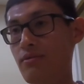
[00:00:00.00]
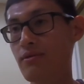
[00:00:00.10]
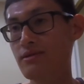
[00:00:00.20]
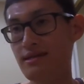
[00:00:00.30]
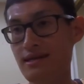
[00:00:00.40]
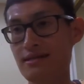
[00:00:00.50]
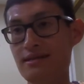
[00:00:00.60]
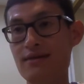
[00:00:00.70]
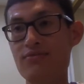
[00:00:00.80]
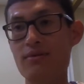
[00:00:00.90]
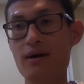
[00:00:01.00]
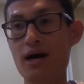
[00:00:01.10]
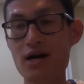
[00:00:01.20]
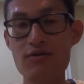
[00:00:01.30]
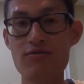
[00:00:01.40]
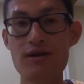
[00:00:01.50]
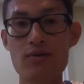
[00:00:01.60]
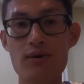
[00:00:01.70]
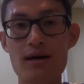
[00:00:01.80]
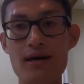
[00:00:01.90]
person can see from 100 feet away,